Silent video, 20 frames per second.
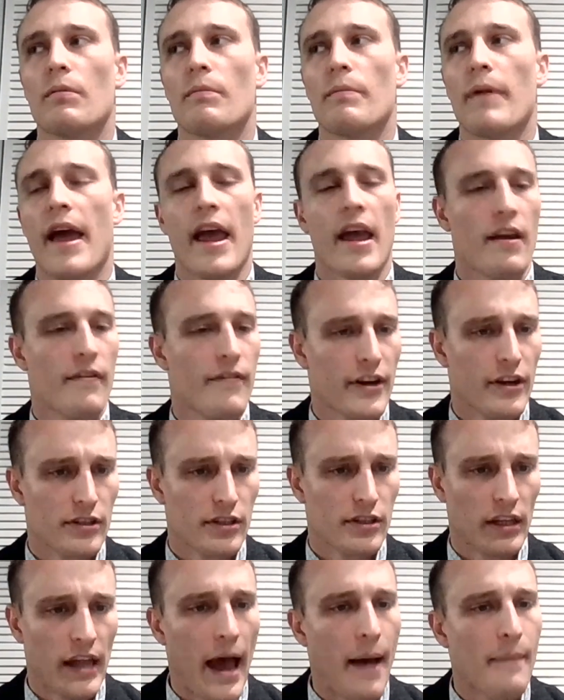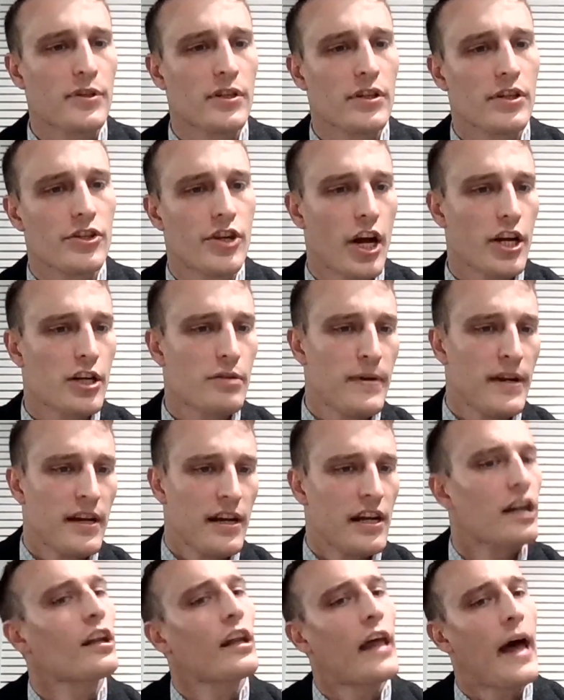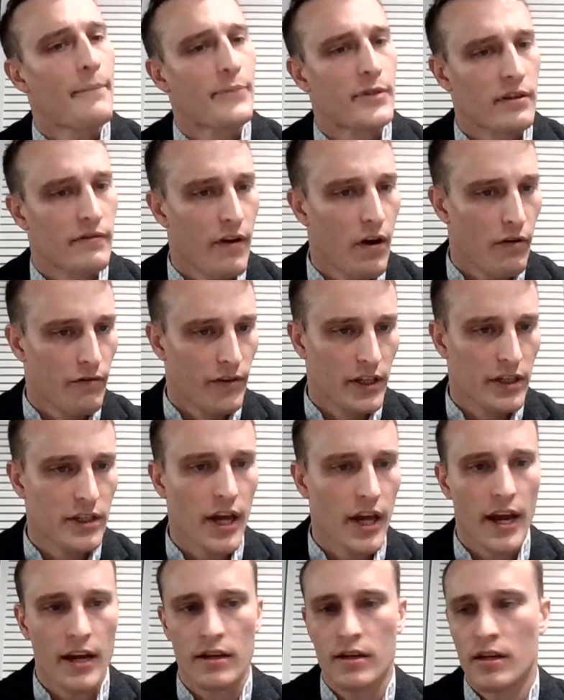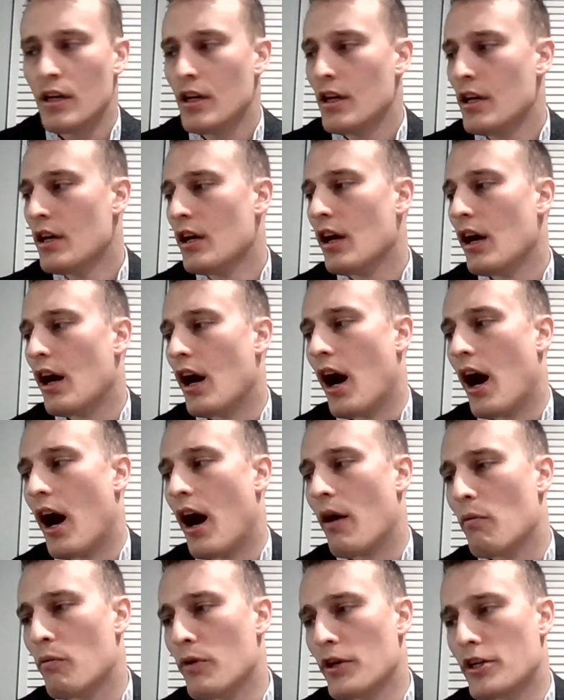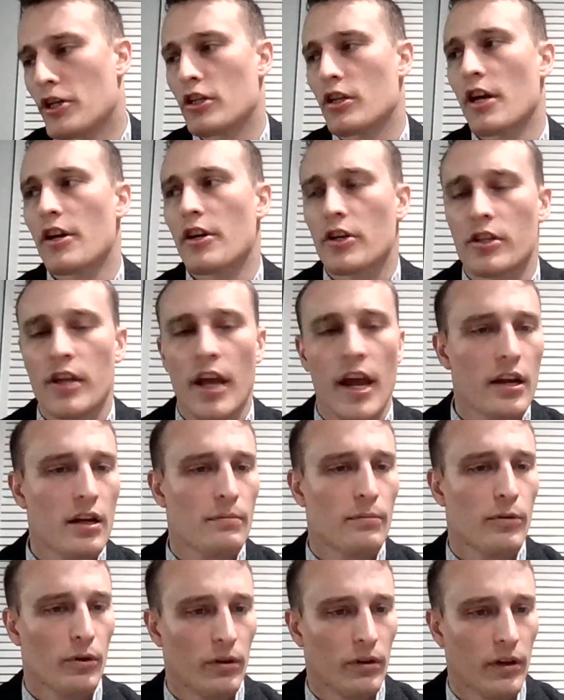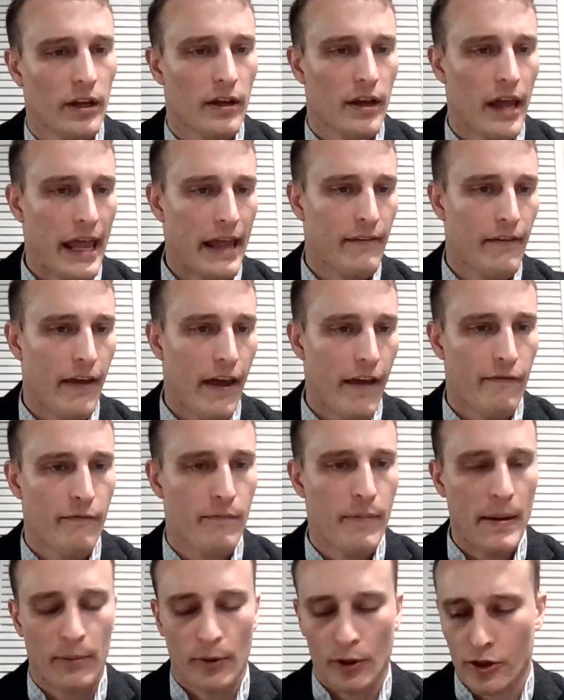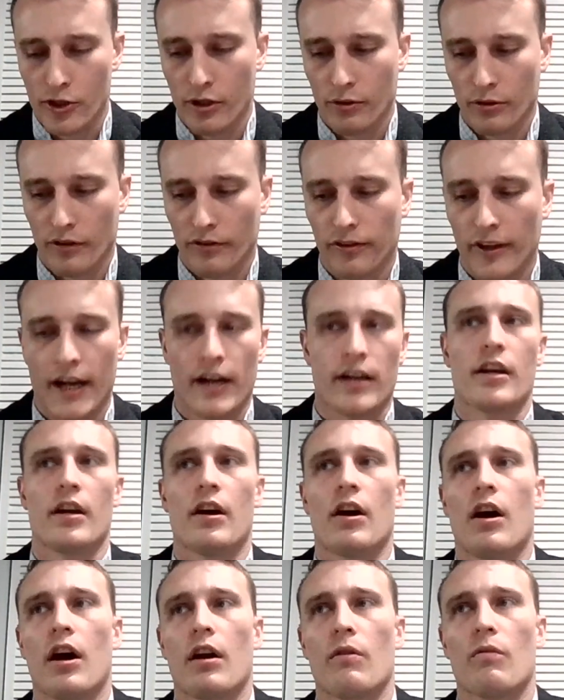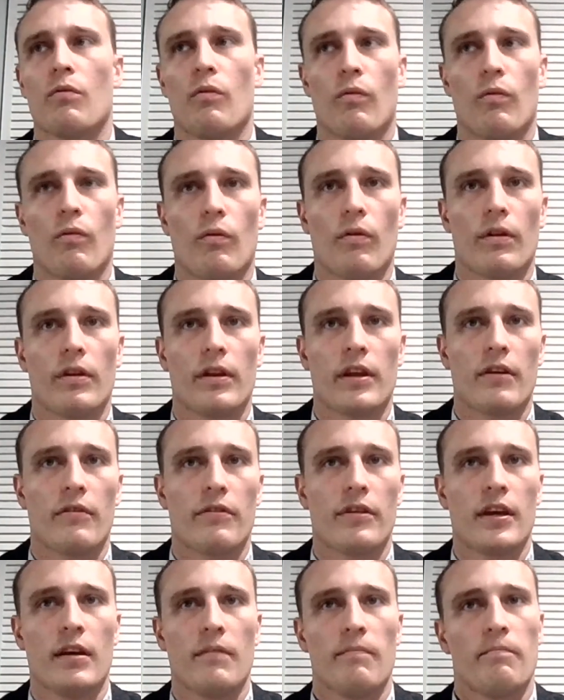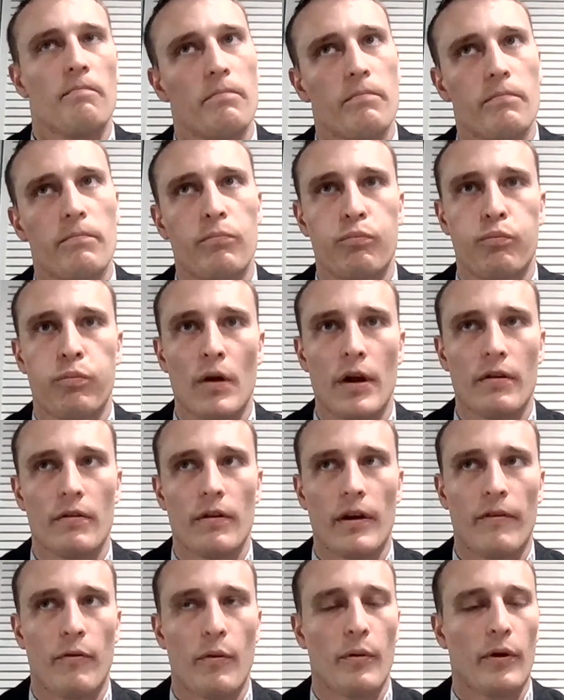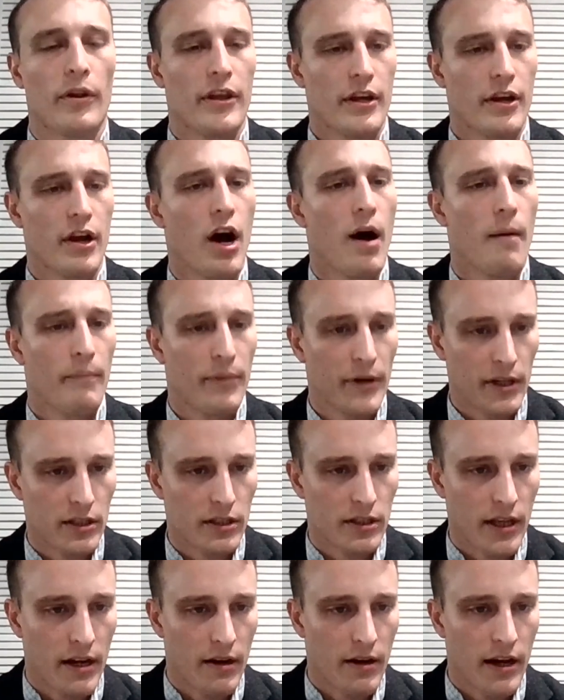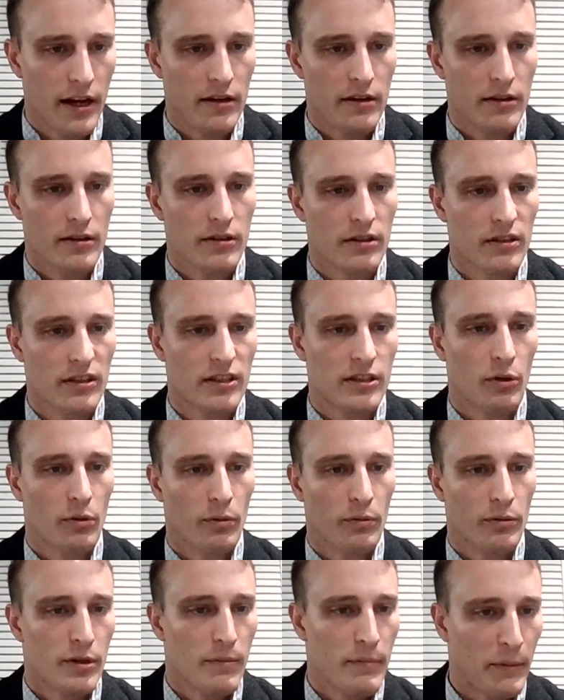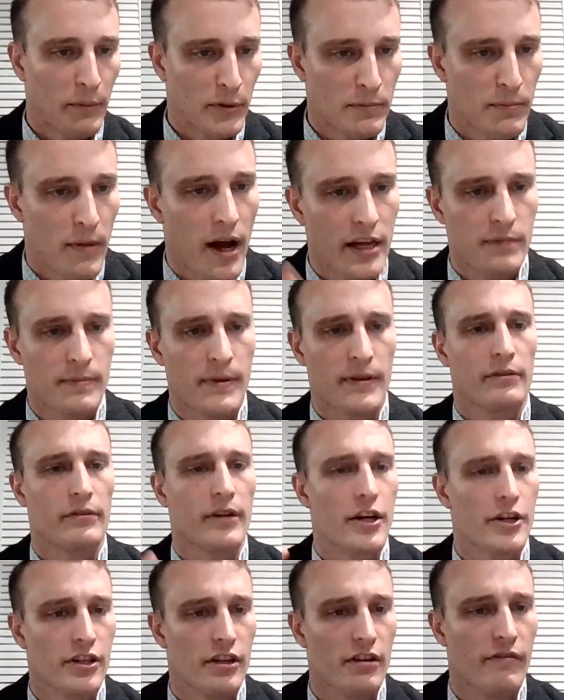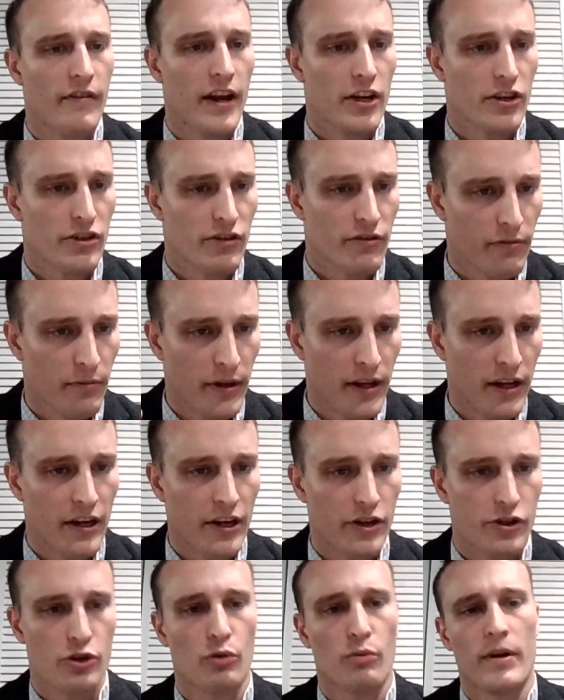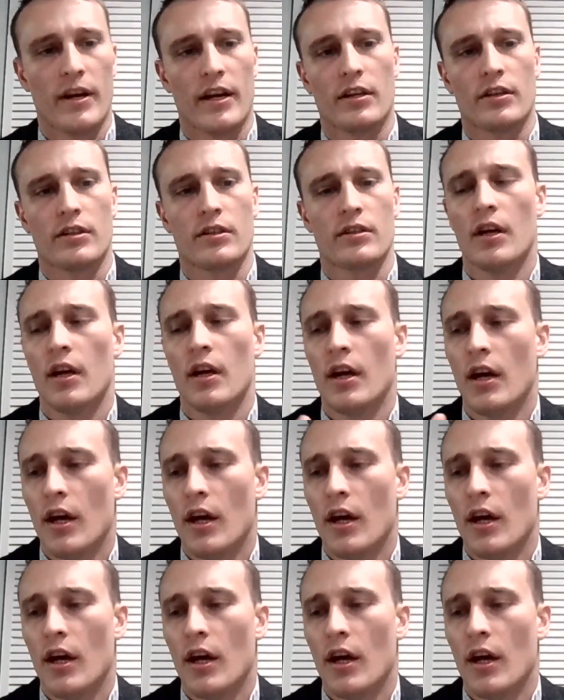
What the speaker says: behavior is a lapse in judgment and a lapse of oversight, which is understandable if people are still reflecting on the if we will, the incompetence that is still some people's minds about the Russian invasion from the initial weeks,